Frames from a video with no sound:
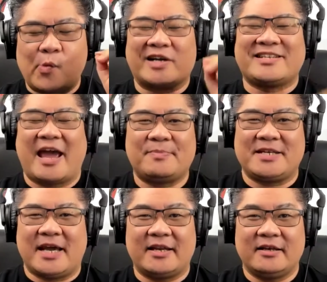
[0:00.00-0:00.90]
were
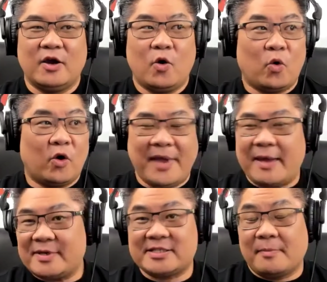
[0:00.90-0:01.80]
tempted, or
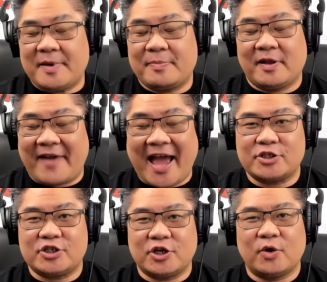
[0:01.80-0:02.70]
maybe some people have
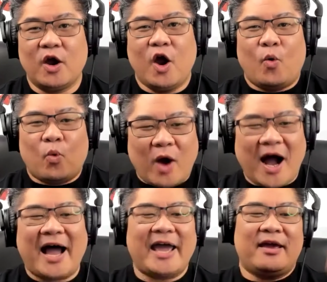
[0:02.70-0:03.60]
asked you,
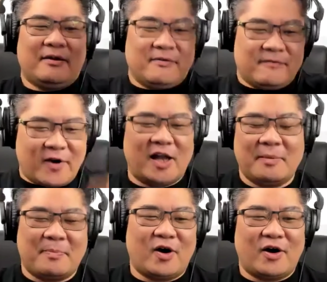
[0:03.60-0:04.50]
why
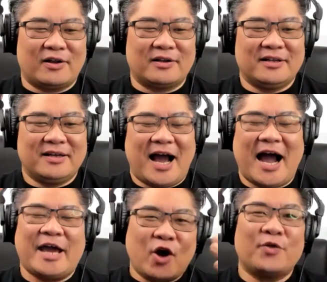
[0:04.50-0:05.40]
volleyball?
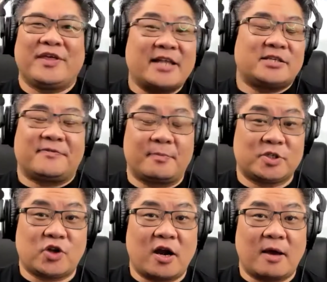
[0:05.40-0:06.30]
I know the answer from
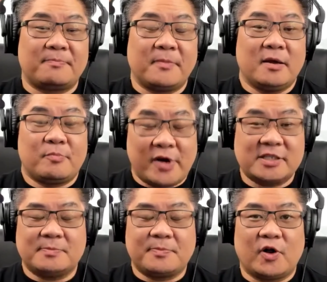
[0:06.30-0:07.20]
a startup
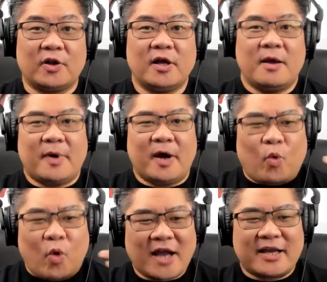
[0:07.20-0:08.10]
principle,
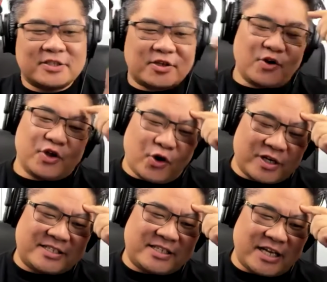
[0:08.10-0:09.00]
but walk us through
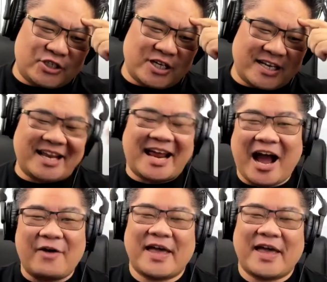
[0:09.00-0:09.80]
your decision and how